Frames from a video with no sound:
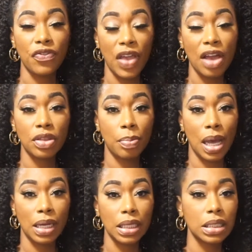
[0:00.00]
found the
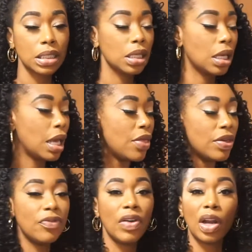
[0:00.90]
bonnets, and
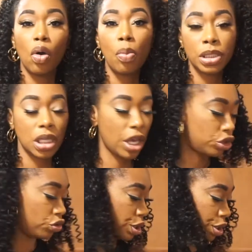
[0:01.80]
then found a whole bunch of
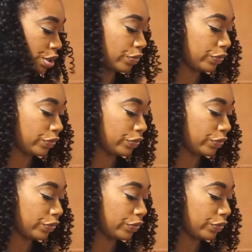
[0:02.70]
extra stuff.